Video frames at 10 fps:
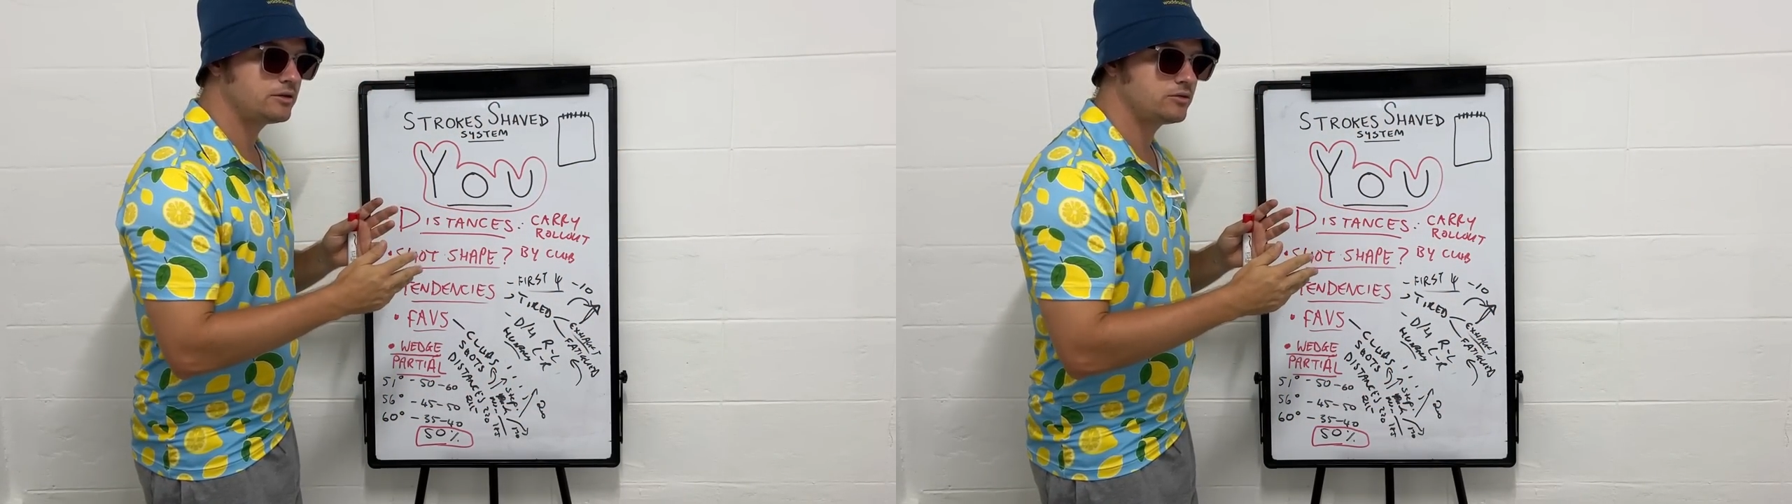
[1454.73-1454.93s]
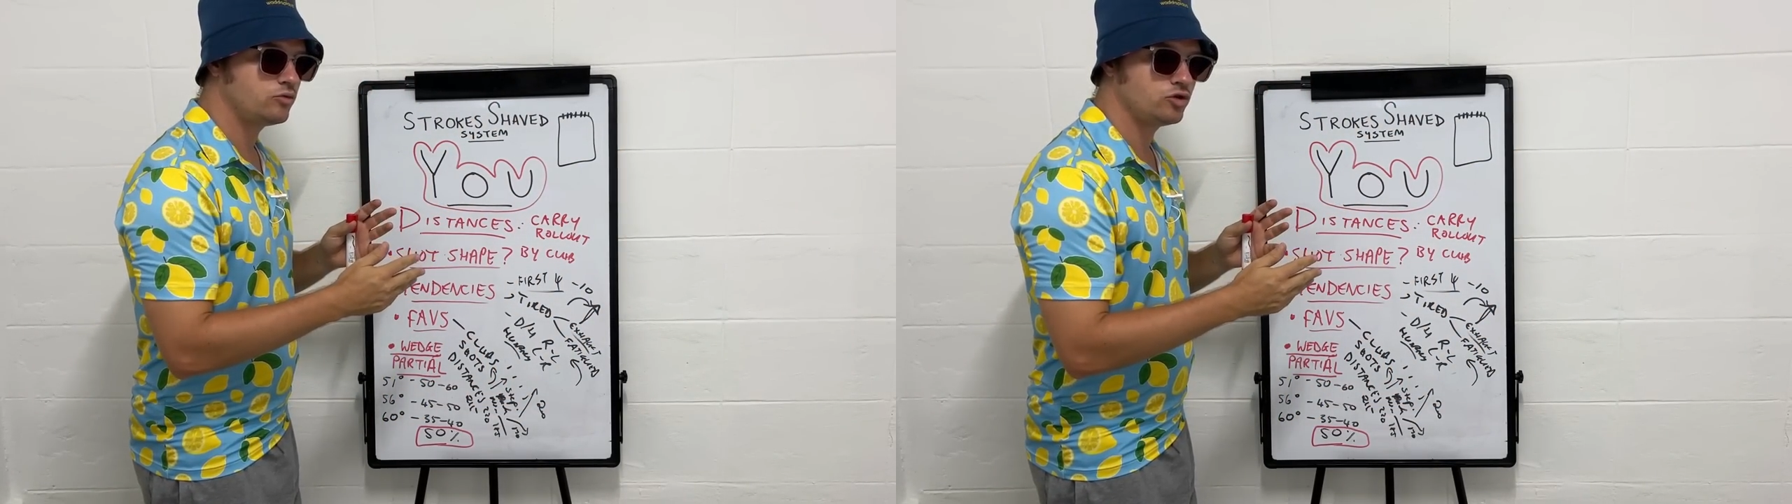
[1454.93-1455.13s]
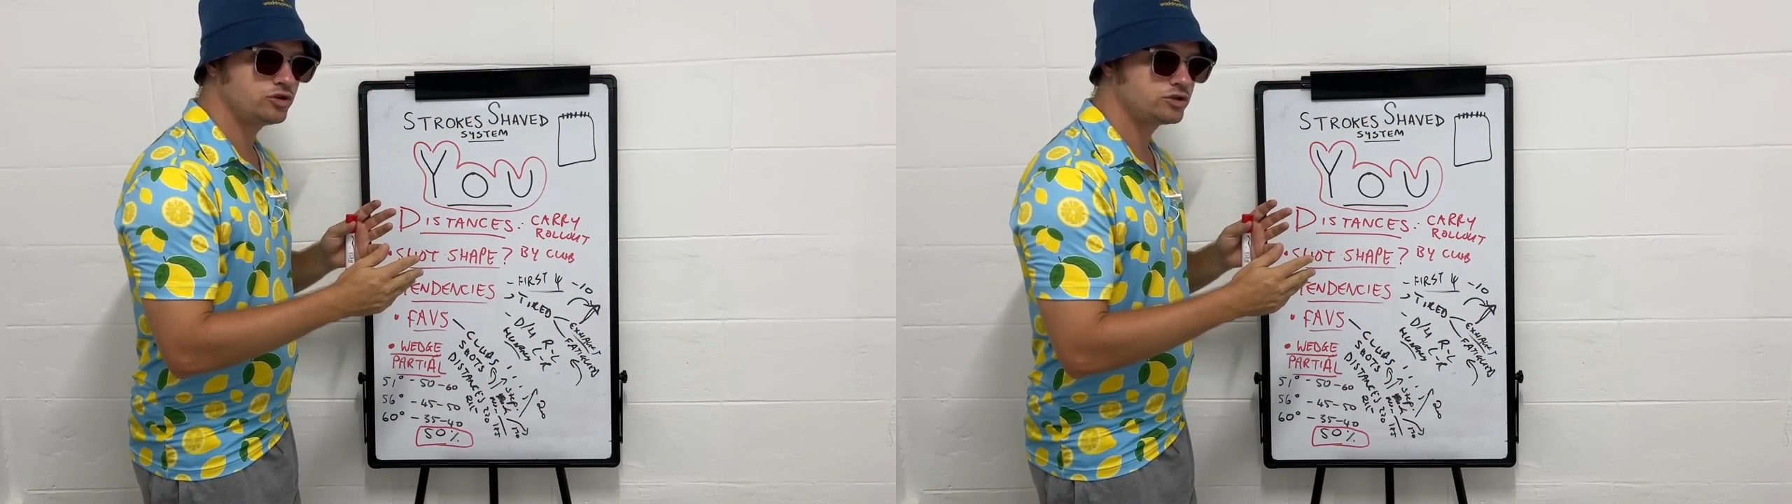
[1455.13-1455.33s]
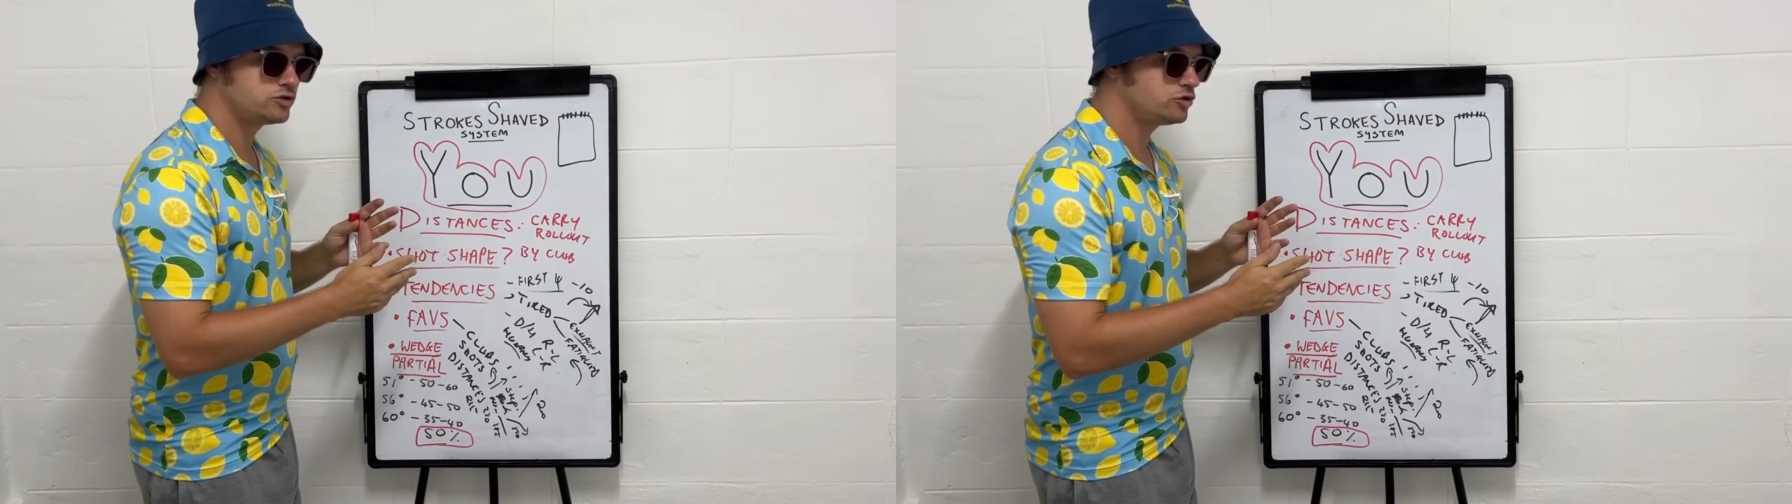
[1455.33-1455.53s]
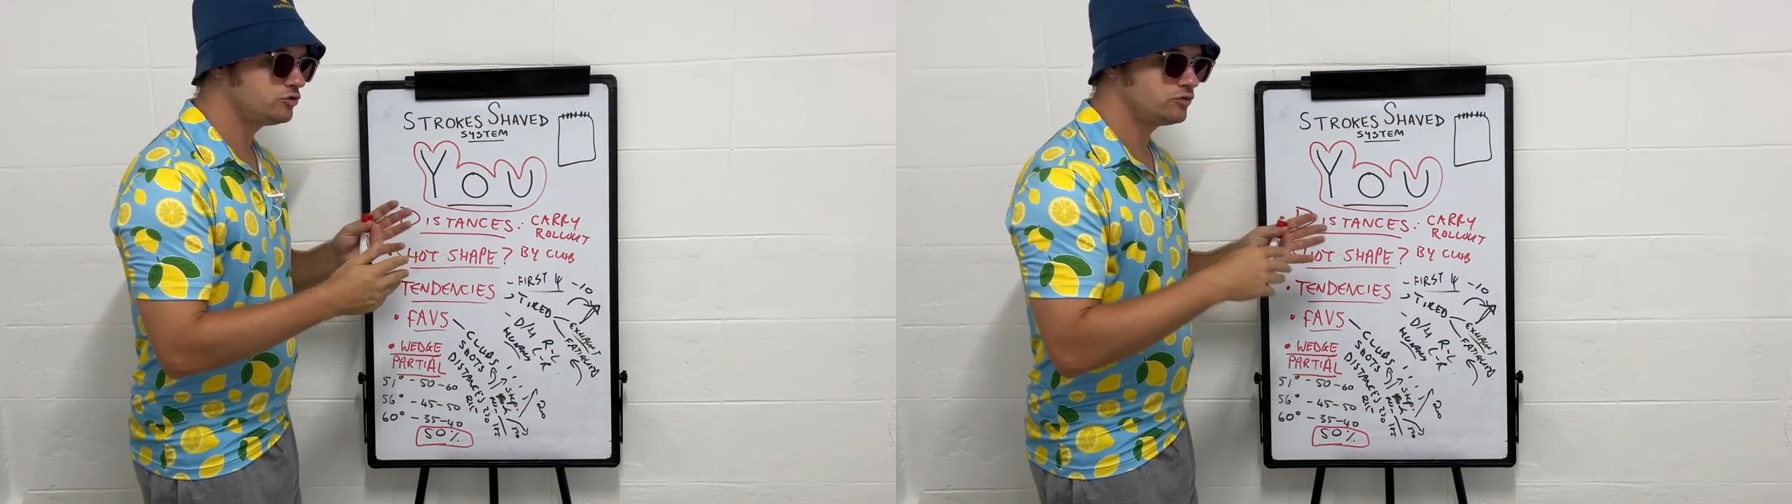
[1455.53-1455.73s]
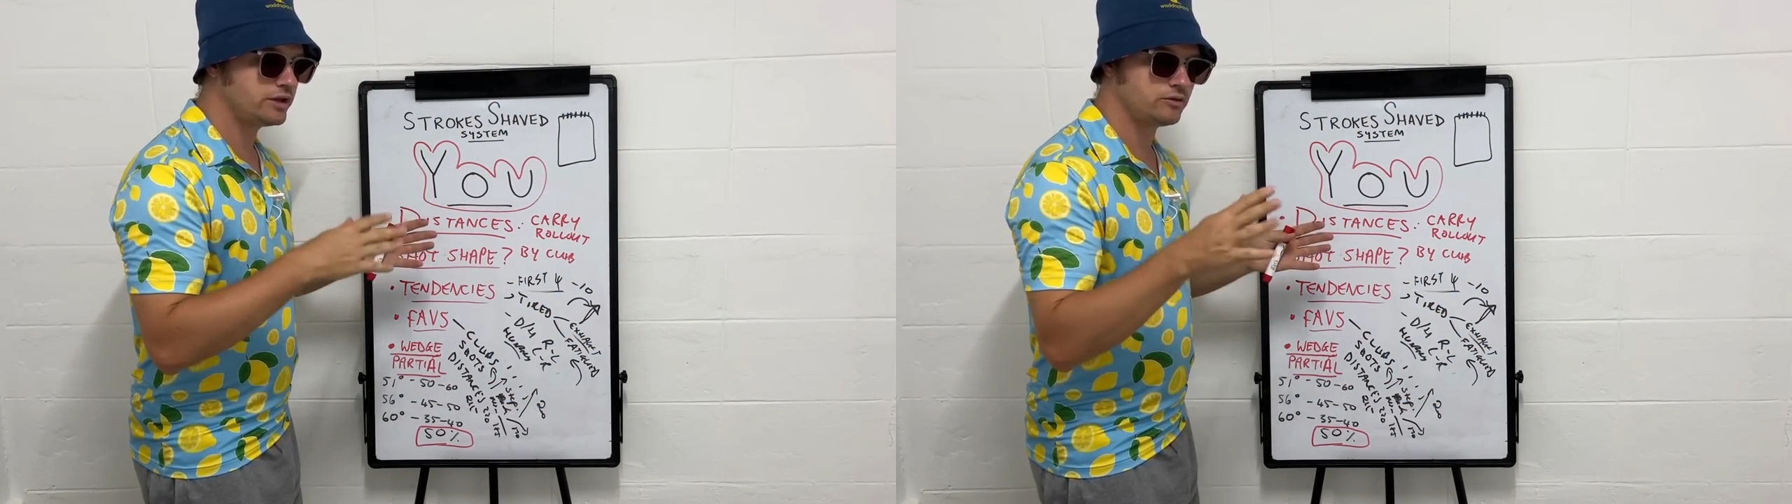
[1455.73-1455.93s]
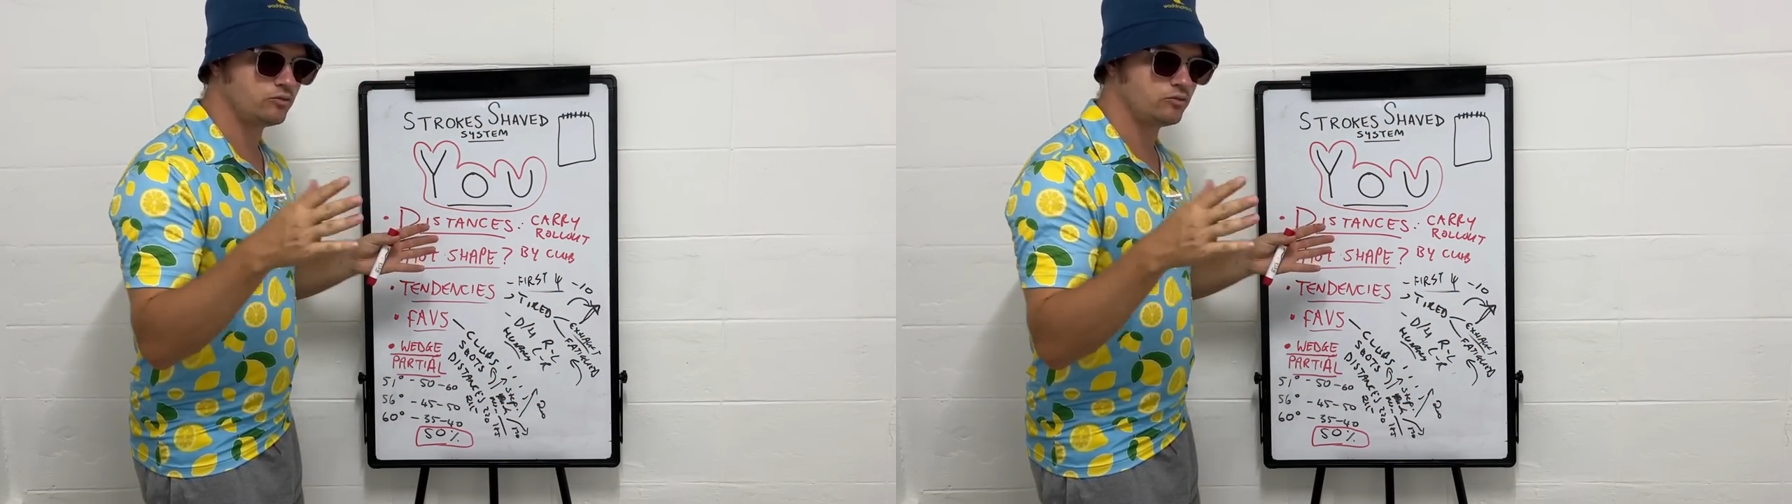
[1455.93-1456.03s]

the worst two and the,